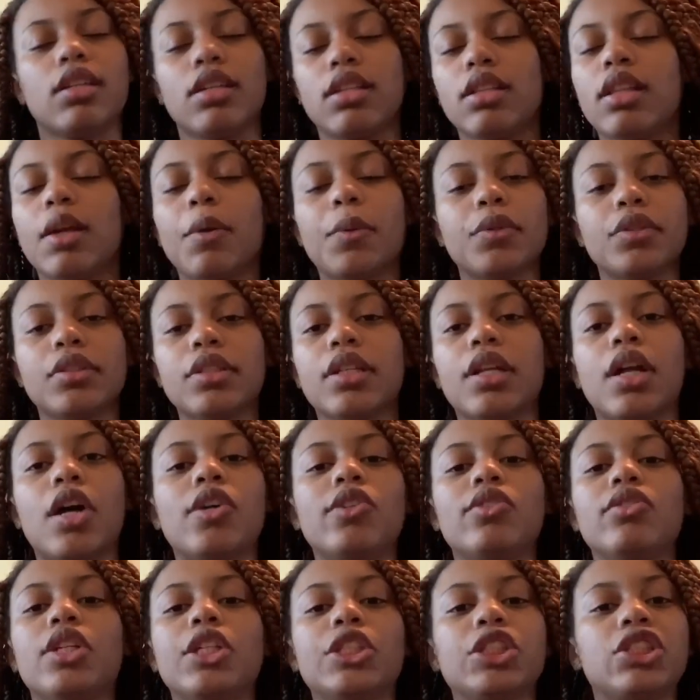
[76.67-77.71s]
They were sent
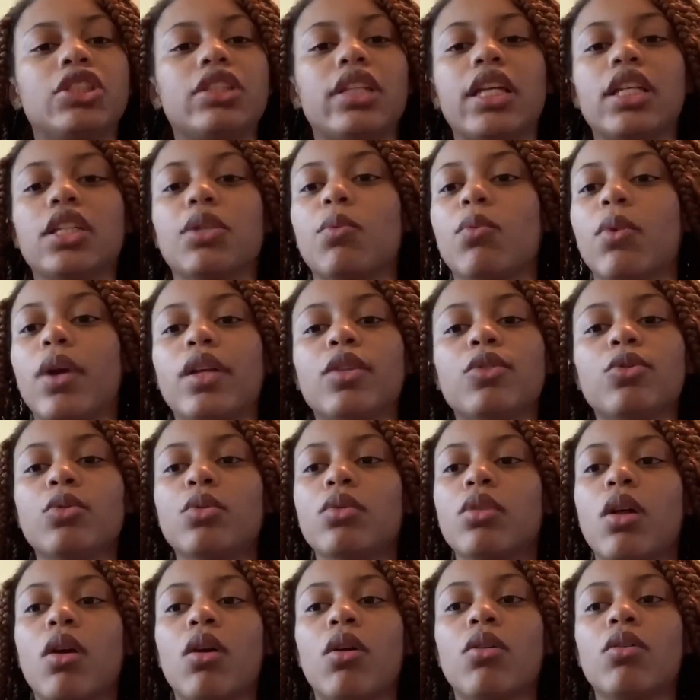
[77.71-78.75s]
out, they're just taking way too
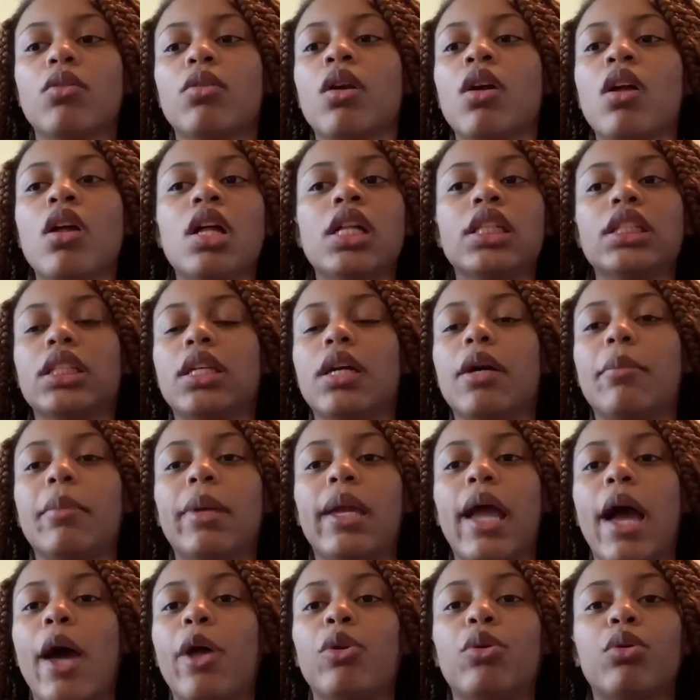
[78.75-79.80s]
long to come
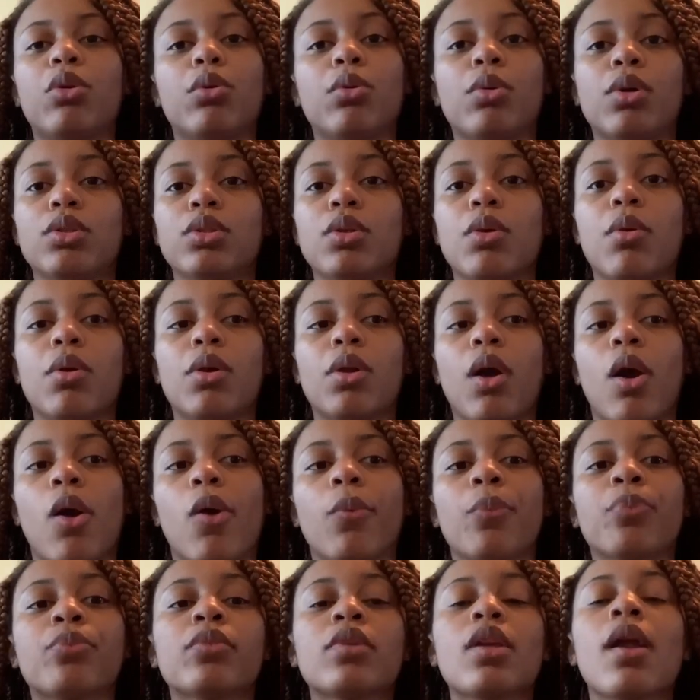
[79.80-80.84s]
in. I don't know what's going
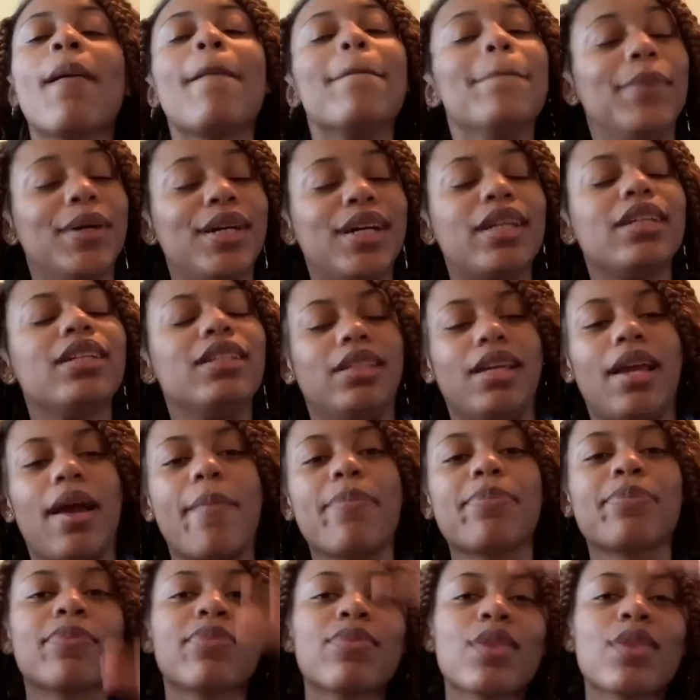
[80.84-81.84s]
on, but yeah.